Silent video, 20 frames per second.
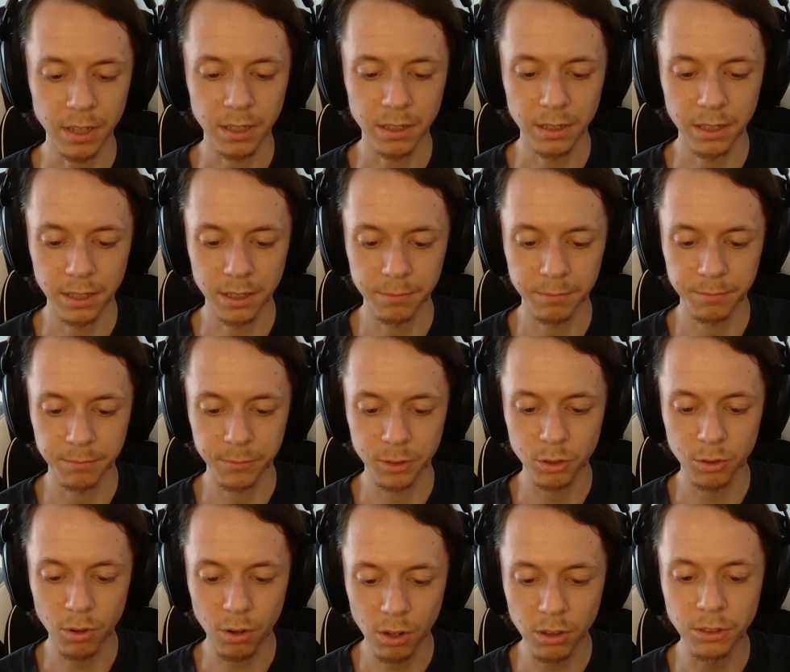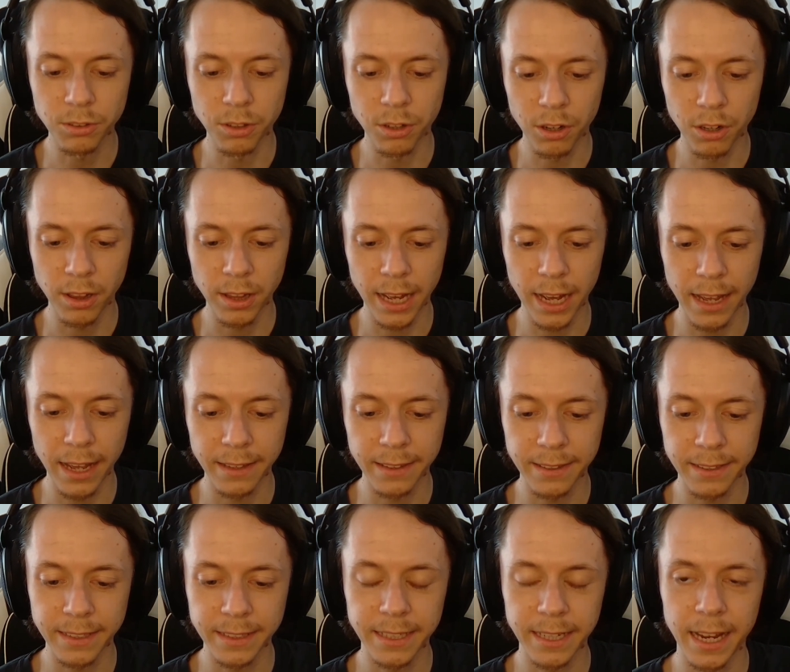So all in all, I
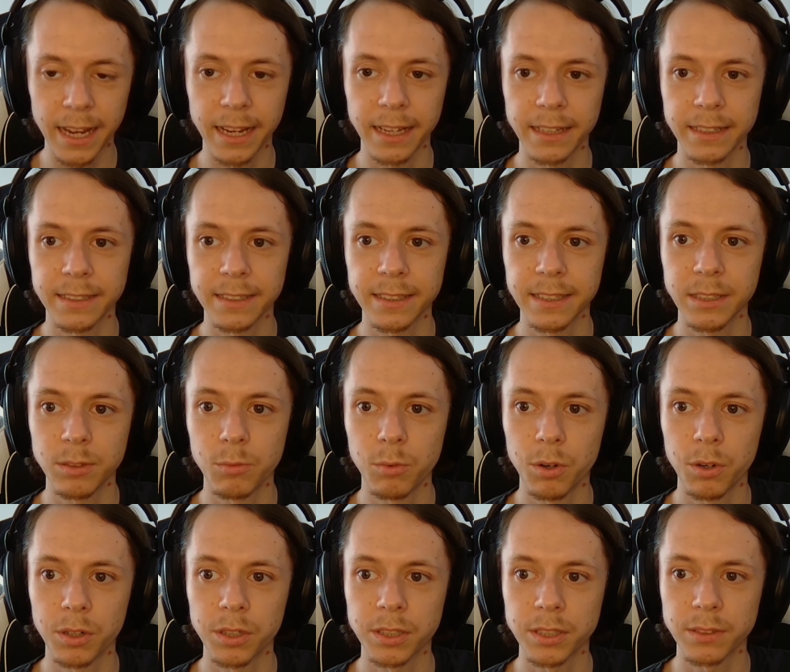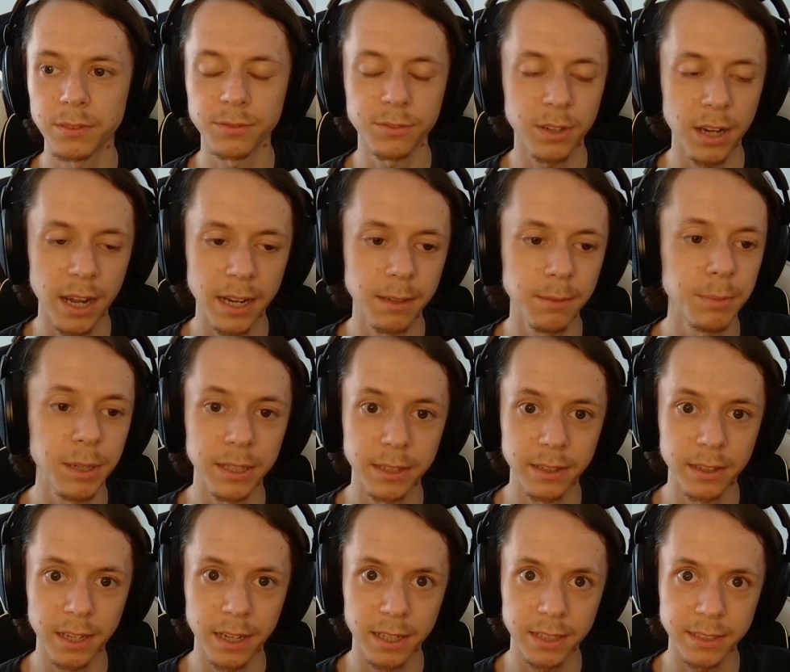think the ANC works fine,
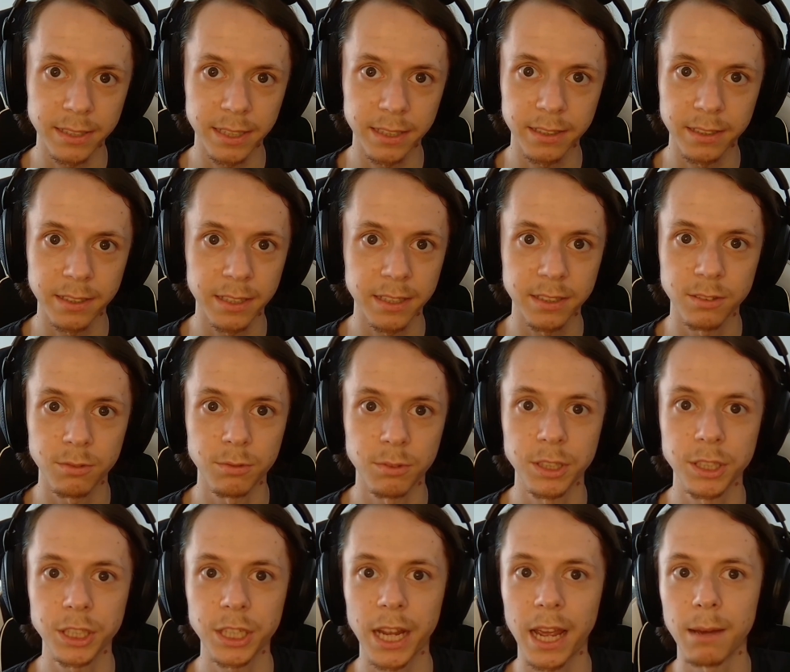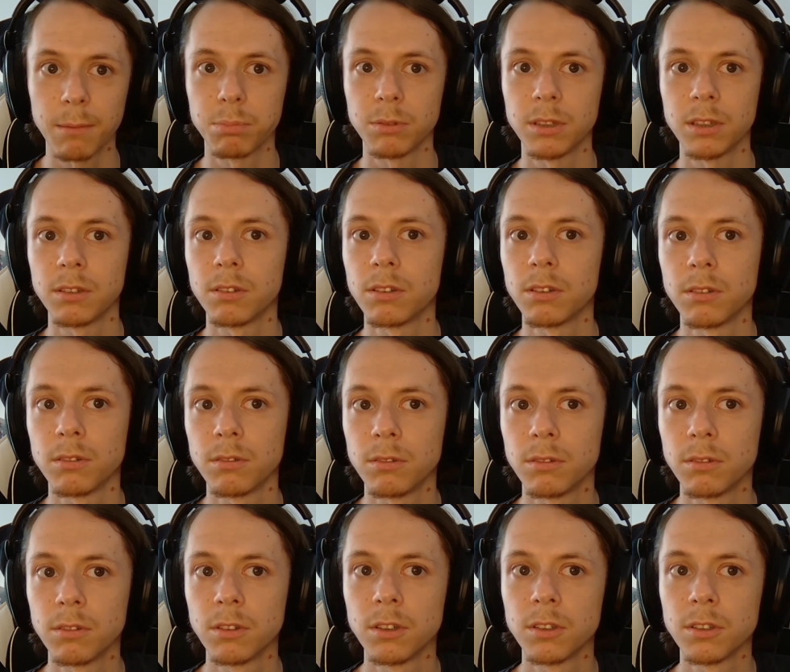but like I said, it doesn't reach Apple
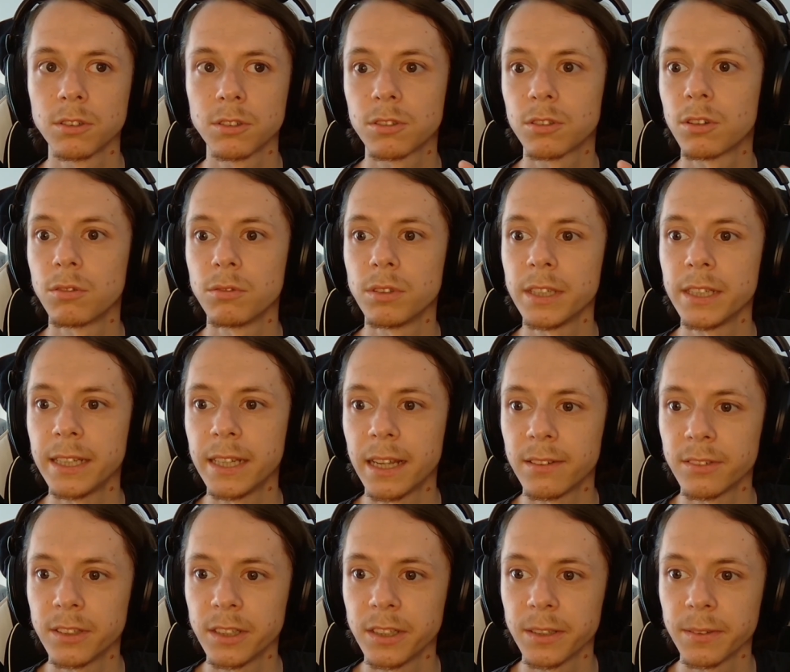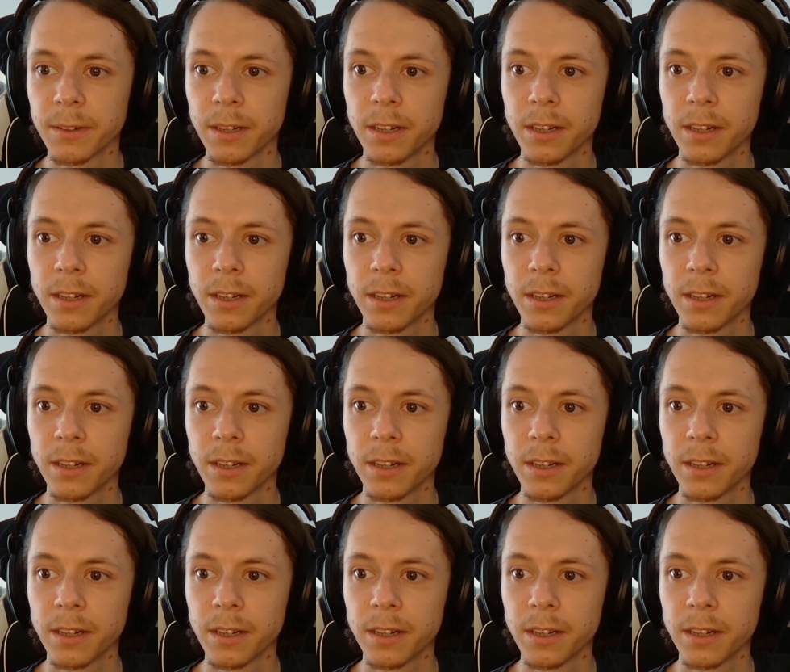or Sony level.